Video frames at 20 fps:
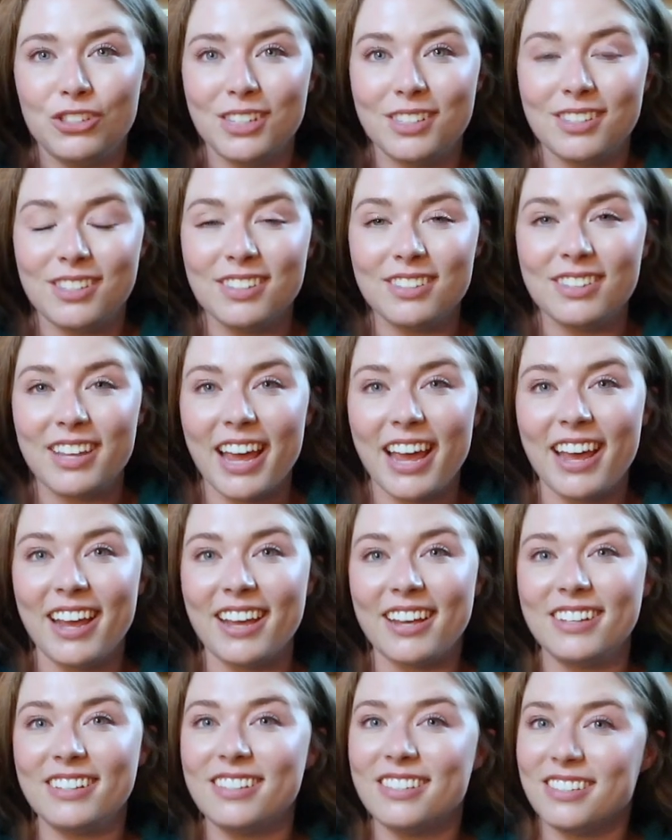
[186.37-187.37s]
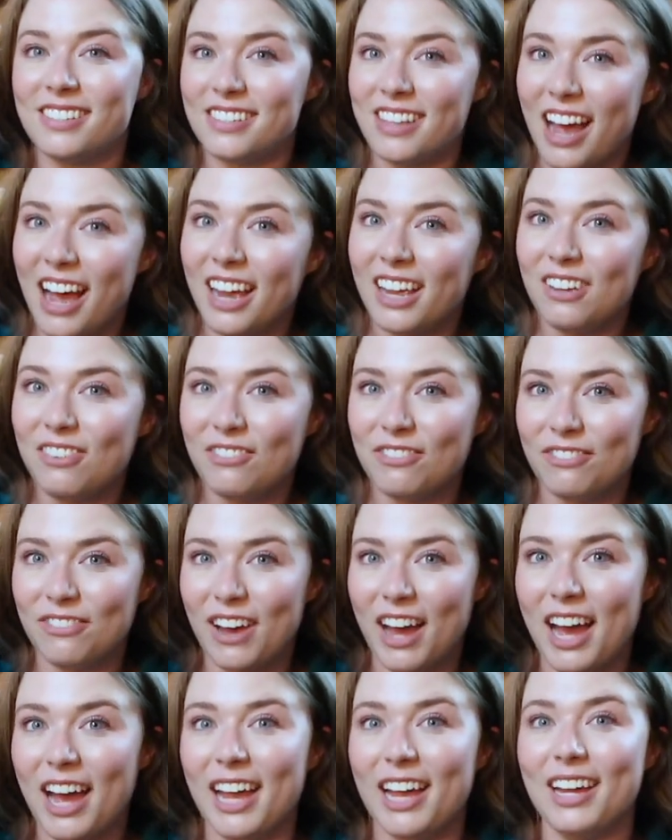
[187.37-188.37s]
This is a
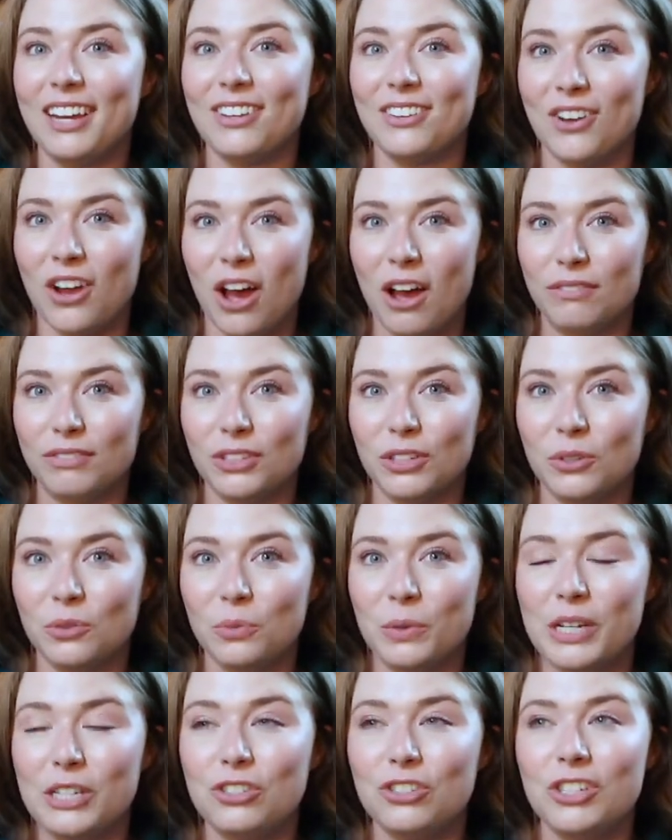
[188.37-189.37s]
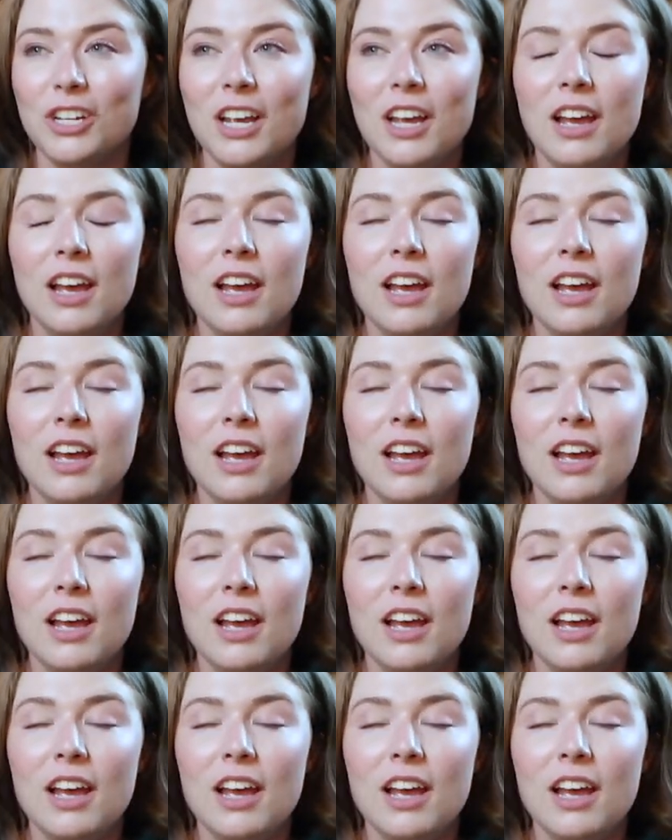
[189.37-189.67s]
sci-fi novel, which